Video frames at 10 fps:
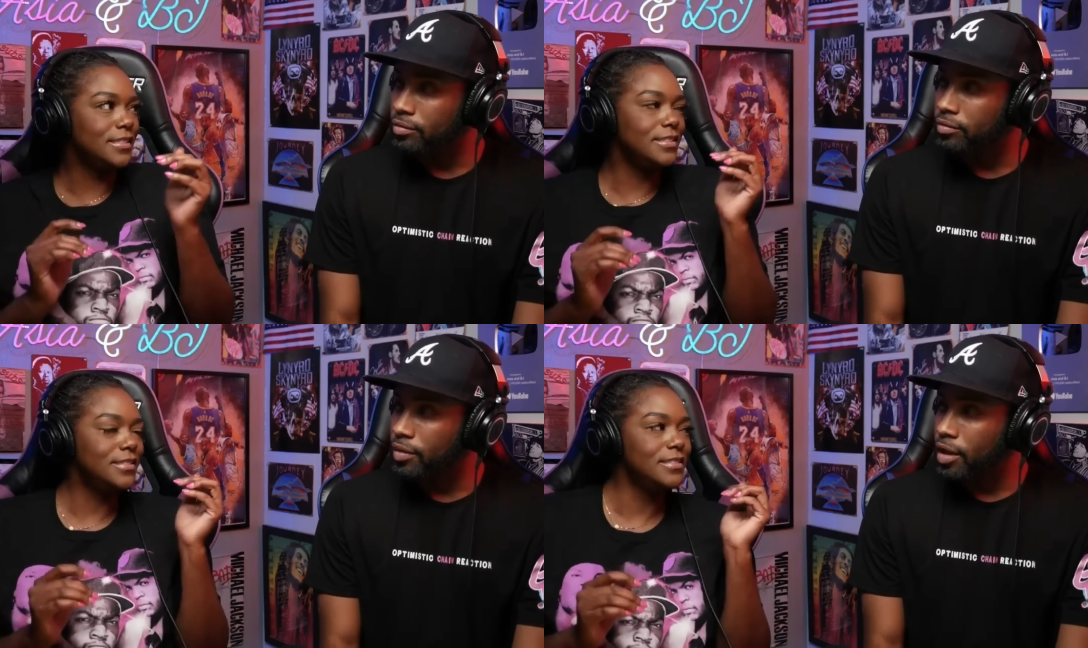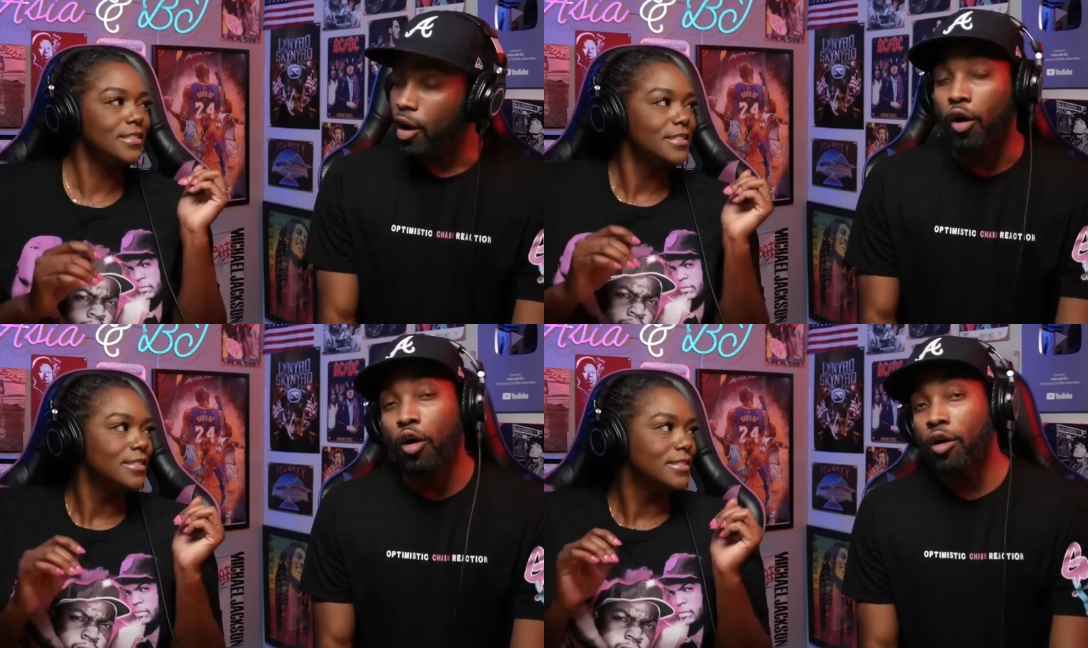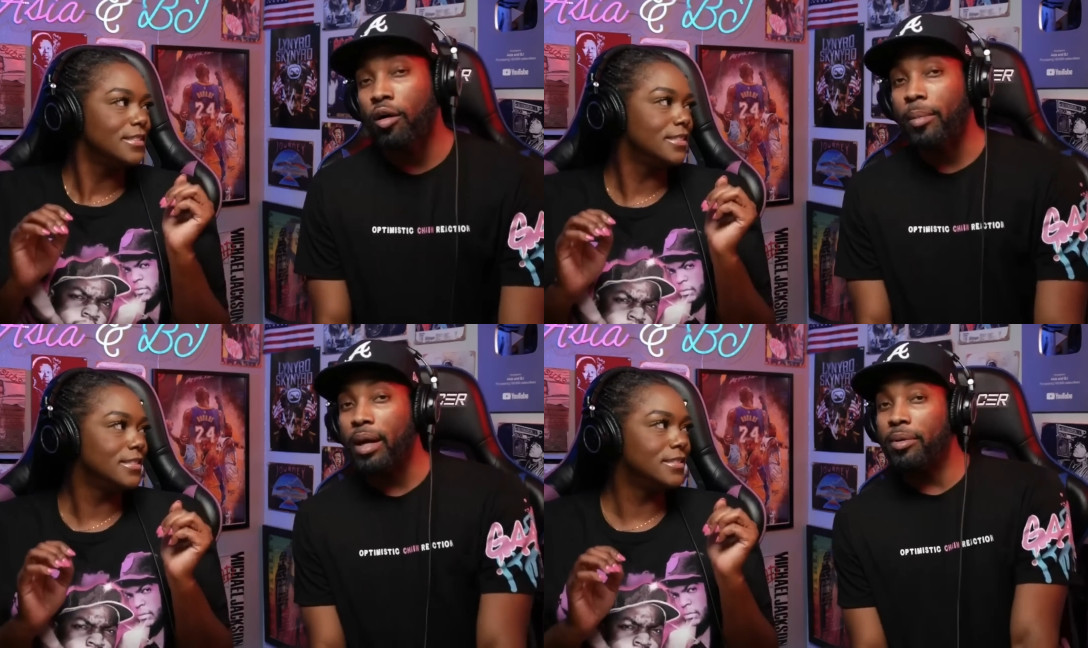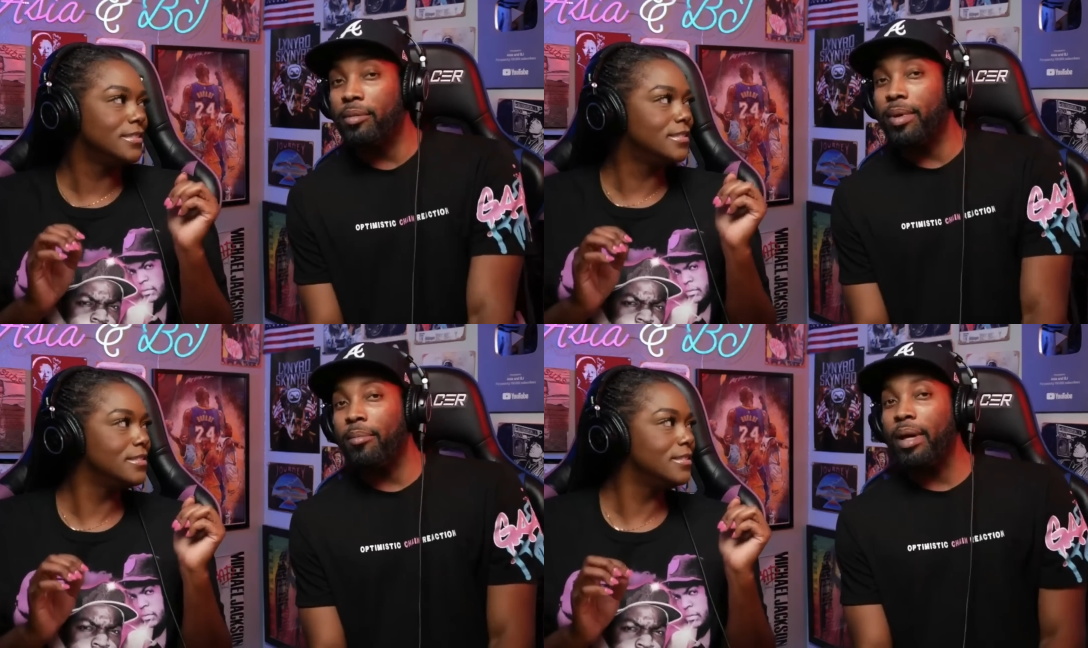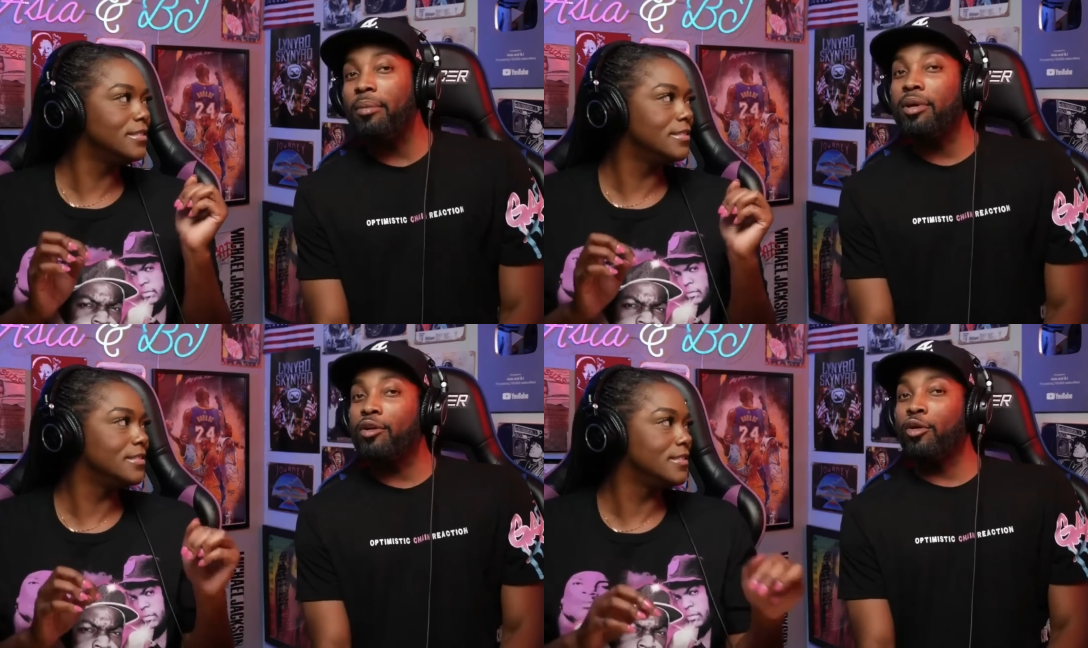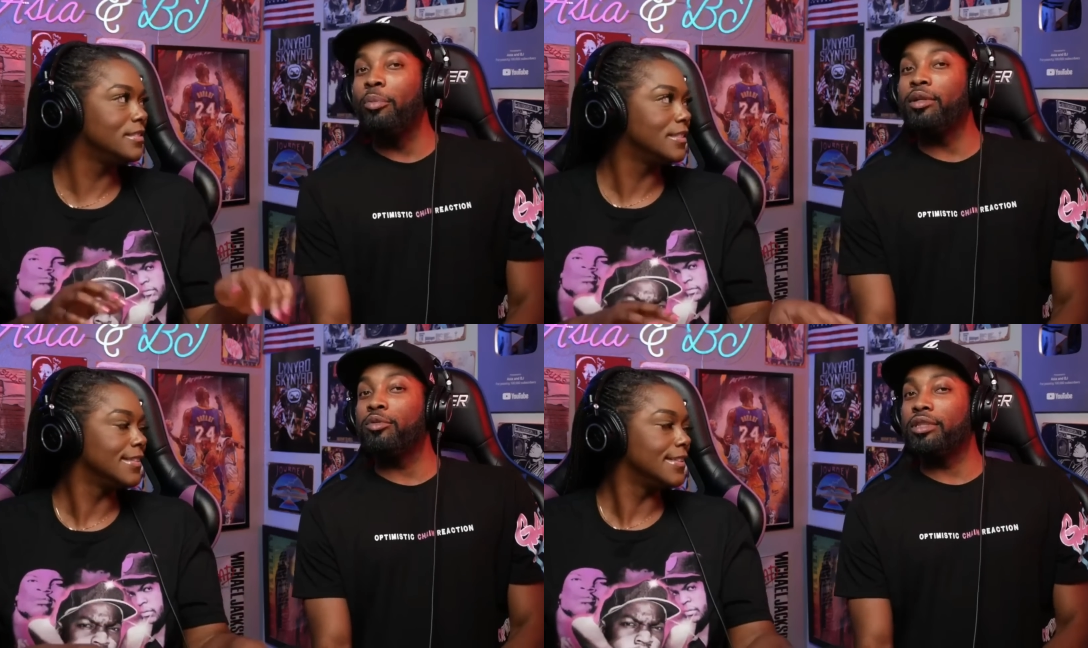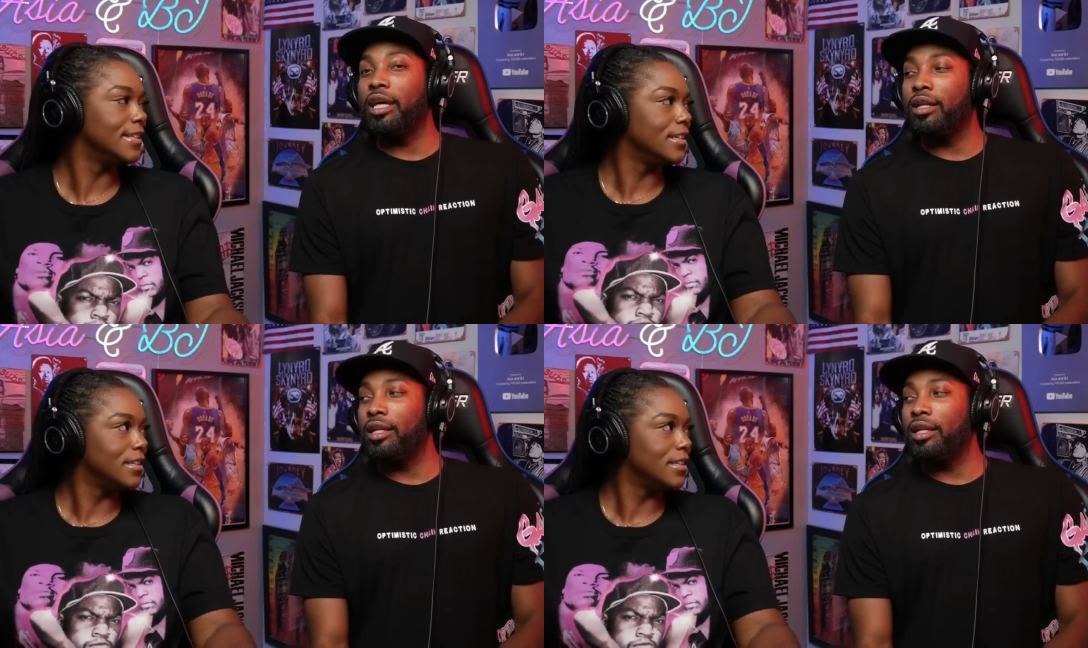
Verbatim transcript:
Speaker 1: Or maybe maybe the groupies was telling them